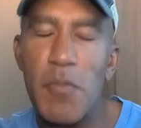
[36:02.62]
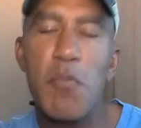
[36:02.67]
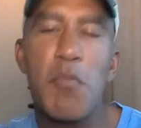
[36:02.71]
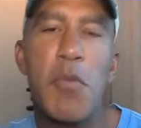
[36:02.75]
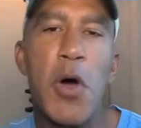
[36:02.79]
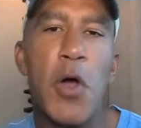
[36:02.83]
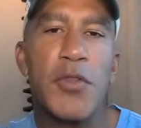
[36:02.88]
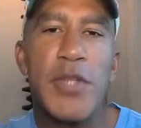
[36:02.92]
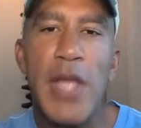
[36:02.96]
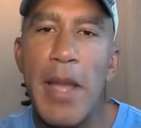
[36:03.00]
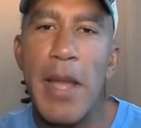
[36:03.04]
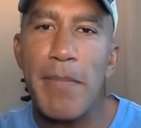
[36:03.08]
There's
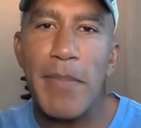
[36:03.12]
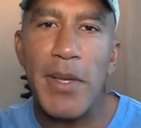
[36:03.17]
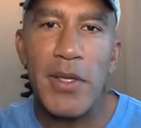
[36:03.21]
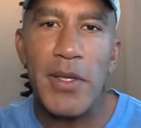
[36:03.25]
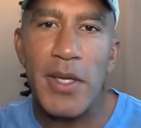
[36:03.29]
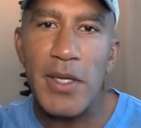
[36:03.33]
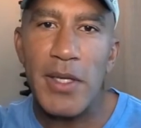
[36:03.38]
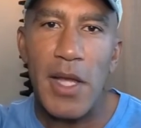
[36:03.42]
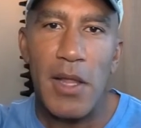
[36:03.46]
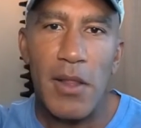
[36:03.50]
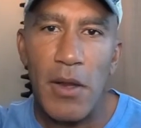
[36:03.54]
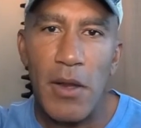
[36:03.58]

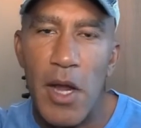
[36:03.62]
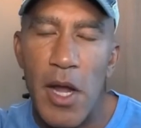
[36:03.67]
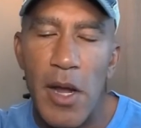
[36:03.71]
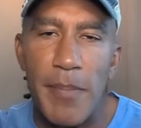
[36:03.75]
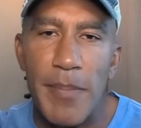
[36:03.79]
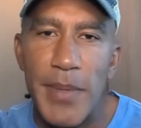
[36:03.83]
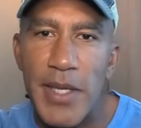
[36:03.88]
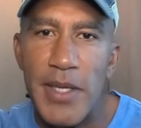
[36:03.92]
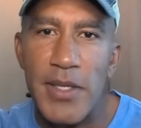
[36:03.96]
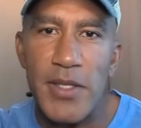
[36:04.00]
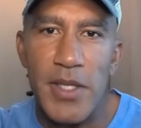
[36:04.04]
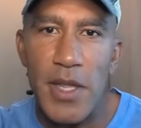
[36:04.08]
multi-billion dollar
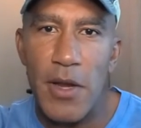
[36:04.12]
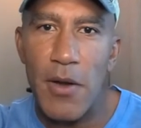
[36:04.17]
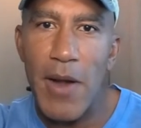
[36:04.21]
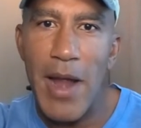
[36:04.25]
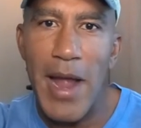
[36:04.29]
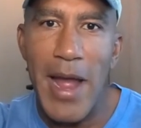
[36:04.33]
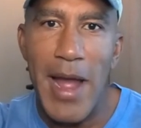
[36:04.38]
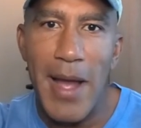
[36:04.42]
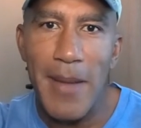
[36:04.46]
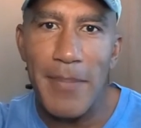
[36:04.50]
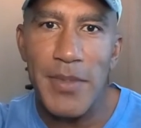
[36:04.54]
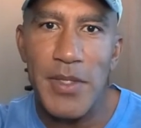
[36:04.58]
companies that
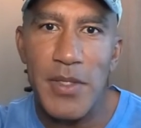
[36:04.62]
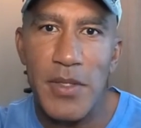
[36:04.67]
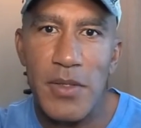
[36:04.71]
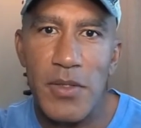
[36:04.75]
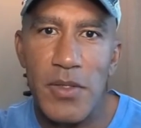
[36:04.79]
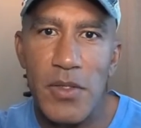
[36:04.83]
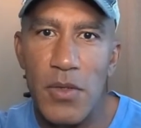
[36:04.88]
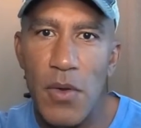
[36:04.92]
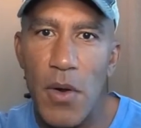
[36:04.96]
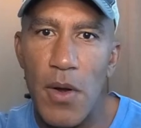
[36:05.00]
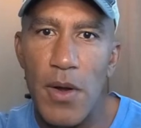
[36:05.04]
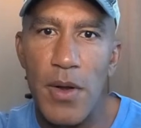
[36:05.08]
are
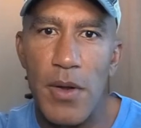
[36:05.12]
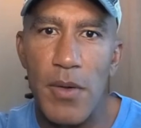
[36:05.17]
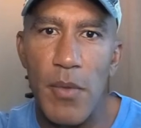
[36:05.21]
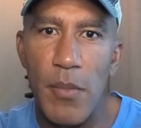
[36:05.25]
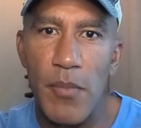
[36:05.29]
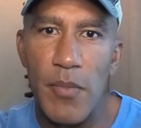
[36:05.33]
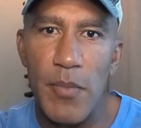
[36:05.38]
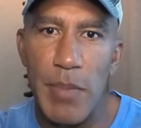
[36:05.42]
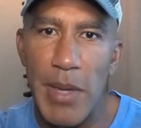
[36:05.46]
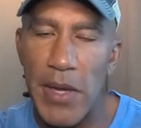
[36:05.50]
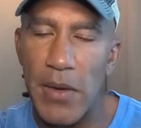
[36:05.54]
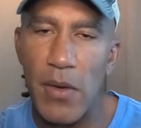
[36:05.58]
apps
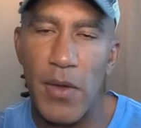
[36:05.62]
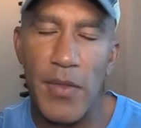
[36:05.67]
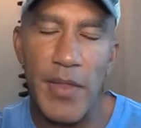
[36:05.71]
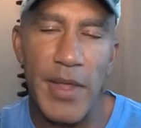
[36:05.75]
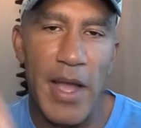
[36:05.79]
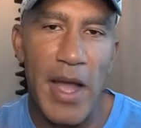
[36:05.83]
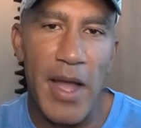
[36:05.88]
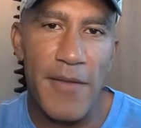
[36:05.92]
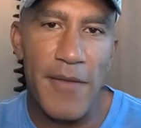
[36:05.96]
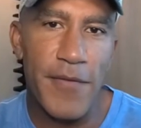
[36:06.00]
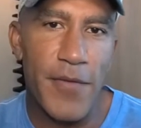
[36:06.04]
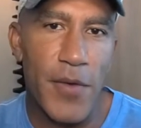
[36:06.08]
started being
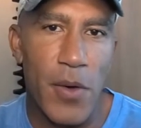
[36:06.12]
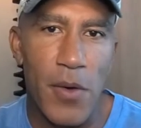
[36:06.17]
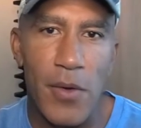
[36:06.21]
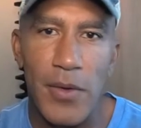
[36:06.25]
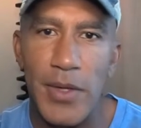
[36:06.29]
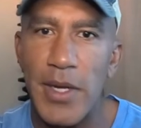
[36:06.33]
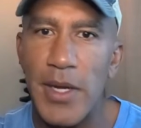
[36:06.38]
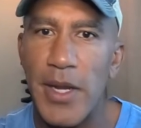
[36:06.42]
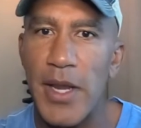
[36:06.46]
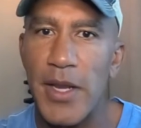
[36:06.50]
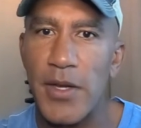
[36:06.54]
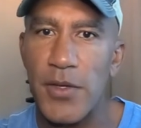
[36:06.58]
on the
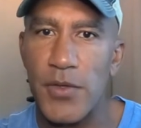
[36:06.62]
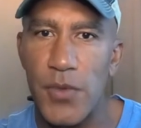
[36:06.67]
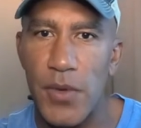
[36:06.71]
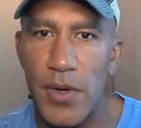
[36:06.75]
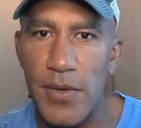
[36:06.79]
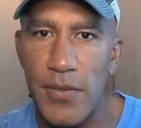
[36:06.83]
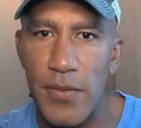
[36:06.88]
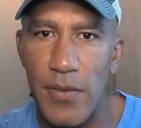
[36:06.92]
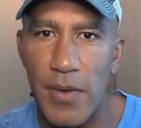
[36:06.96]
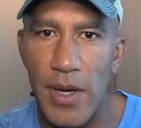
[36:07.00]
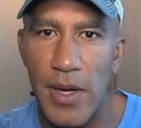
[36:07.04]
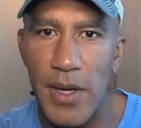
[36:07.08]
iPhone and
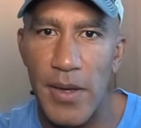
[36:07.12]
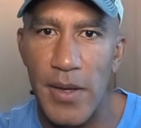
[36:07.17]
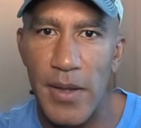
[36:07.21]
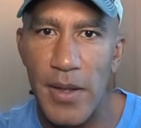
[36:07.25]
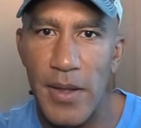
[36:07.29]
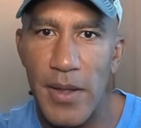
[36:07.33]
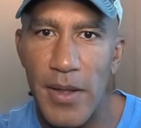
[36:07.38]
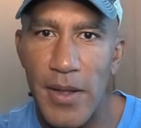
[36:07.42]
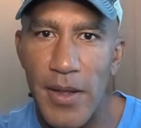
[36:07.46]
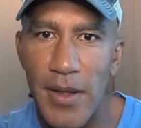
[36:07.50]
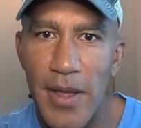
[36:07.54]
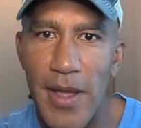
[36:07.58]
Android, right?
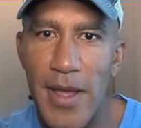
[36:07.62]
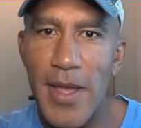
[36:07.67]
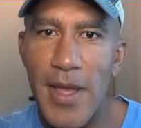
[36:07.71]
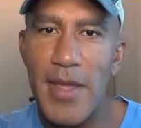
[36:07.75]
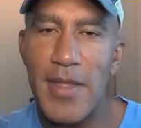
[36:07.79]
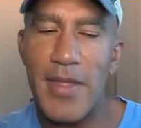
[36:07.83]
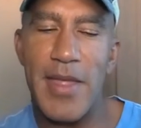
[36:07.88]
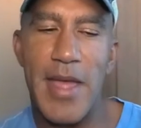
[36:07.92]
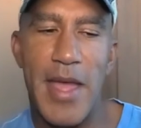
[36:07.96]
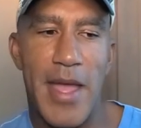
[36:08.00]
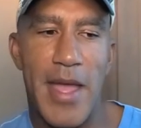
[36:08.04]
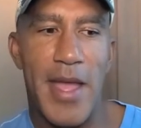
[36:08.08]

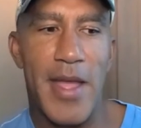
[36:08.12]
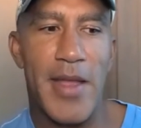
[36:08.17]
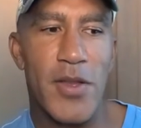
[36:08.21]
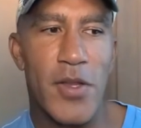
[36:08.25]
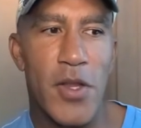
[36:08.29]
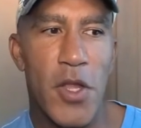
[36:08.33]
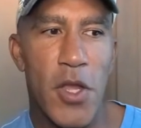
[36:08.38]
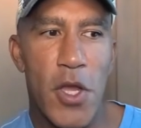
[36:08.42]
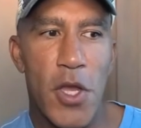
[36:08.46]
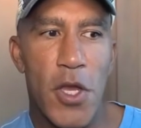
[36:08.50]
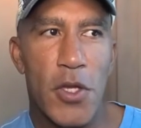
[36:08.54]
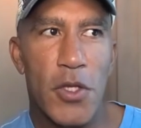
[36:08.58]
The,
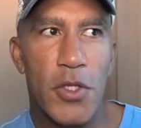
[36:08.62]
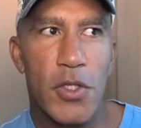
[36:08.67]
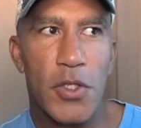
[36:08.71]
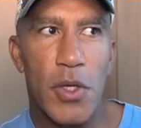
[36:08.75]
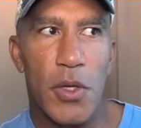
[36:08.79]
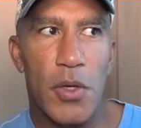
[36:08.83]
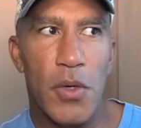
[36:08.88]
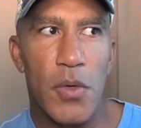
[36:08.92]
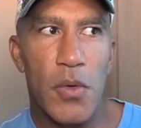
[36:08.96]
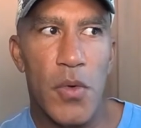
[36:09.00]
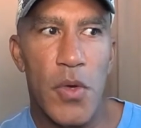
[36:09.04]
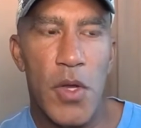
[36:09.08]
and
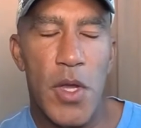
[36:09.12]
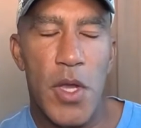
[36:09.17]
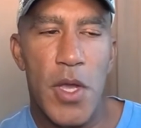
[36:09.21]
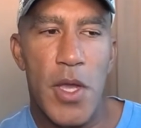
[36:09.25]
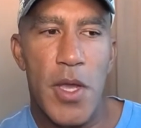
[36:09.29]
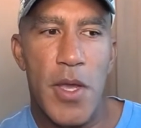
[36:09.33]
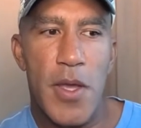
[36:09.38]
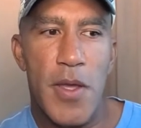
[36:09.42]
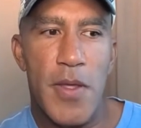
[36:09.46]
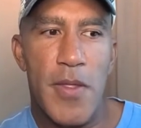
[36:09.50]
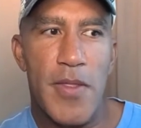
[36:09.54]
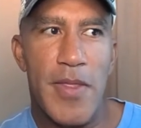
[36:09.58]
so
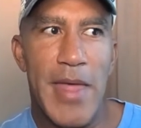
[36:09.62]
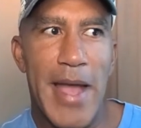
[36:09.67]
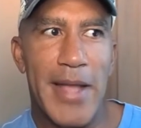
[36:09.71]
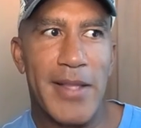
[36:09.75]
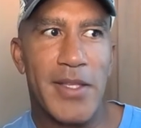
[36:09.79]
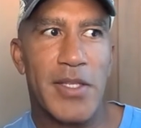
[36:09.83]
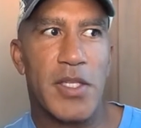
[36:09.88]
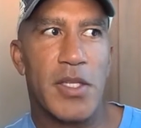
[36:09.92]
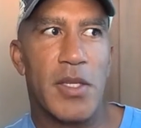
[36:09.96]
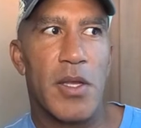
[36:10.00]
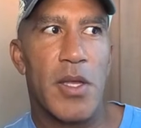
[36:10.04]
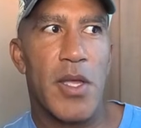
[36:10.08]

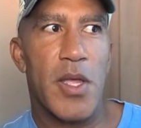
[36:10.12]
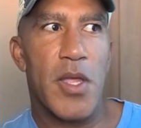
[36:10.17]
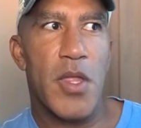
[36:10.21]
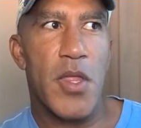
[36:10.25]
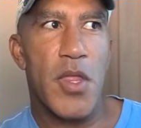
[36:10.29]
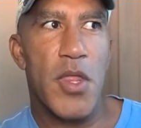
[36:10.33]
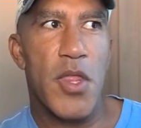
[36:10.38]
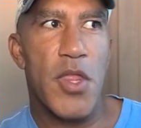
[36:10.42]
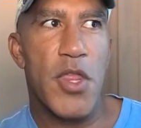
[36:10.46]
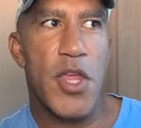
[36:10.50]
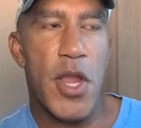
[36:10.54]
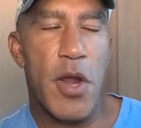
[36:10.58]
that's
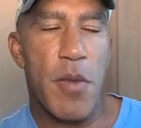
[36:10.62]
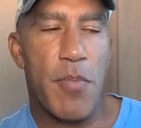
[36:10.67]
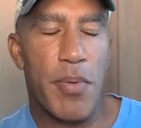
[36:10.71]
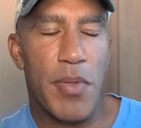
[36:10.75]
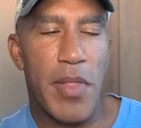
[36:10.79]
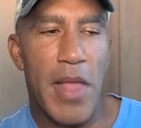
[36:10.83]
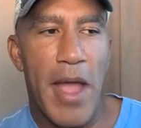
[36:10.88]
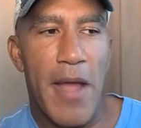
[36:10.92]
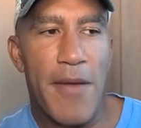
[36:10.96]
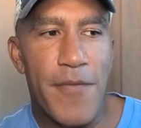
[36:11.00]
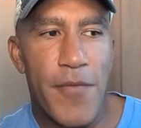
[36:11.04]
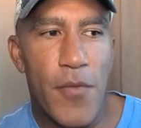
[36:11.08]
their
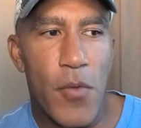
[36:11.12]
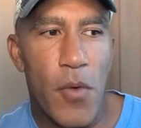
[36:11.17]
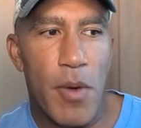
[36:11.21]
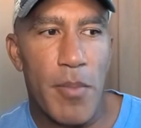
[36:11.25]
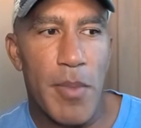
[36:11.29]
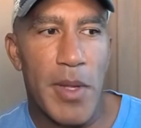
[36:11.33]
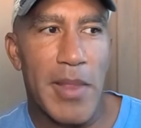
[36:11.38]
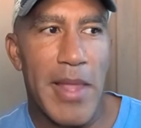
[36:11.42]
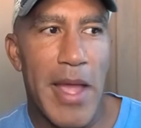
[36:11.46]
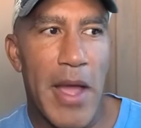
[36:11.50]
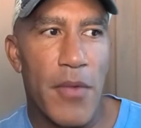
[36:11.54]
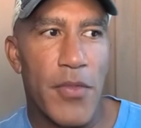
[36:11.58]

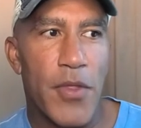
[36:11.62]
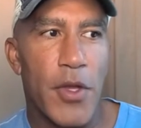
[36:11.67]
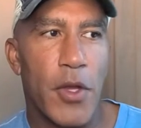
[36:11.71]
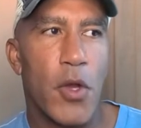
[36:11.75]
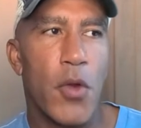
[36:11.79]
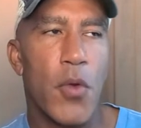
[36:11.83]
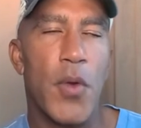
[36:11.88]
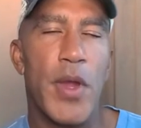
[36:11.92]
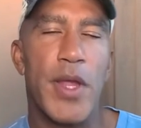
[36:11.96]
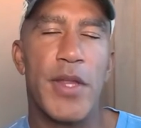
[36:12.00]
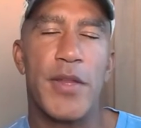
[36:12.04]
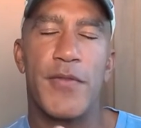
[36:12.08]
platform allowed the
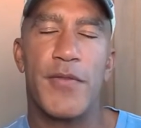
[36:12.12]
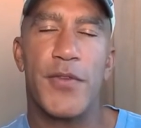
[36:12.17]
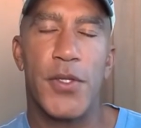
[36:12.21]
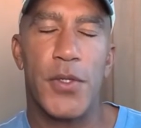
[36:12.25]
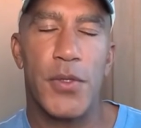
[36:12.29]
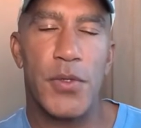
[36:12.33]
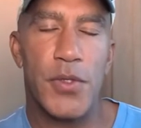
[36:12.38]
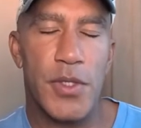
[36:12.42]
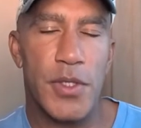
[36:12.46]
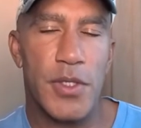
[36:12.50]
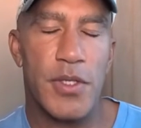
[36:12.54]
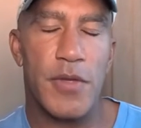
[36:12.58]
creative
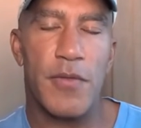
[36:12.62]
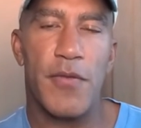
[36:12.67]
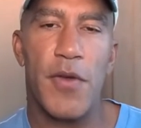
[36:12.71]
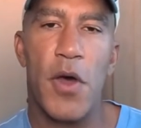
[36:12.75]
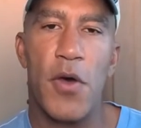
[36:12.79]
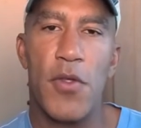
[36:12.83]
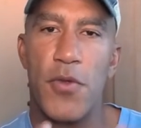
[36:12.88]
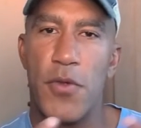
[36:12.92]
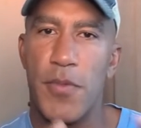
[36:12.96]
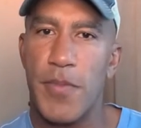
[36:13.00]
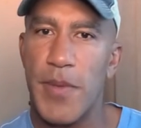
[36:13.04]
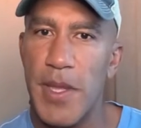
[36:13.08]
juices of
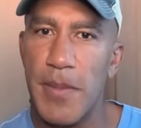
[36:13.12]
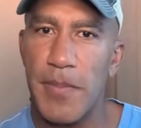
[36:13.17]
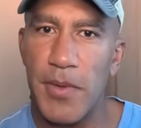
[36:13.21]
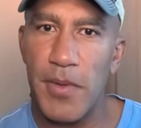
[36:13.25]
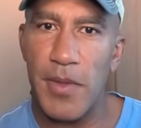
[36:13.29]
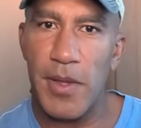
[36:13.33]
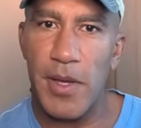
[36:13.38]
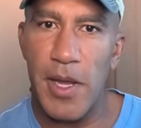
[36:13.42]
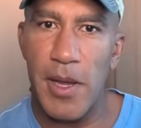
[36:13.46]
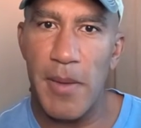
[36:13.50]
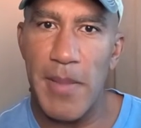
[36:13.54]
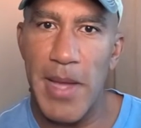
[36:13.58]
other
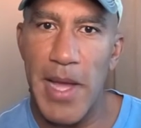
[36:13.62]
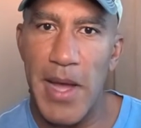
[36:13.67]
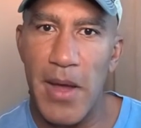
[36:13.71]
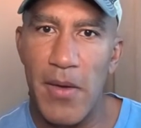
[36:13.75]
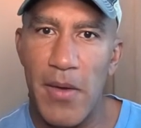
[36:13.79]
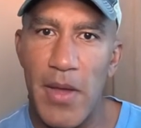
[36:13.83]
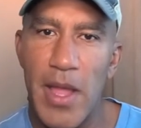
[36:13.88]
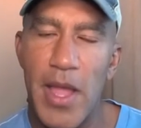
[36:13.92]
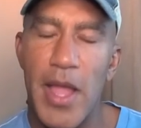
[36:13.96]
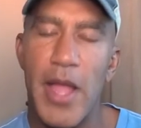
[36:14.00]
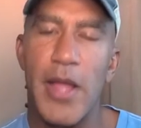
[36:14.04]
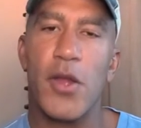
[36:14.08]
people to come
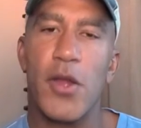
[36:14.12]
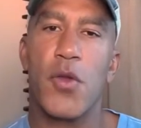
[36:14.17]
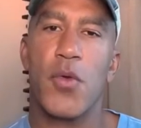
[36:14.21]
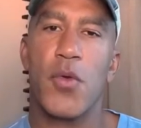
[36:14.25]
out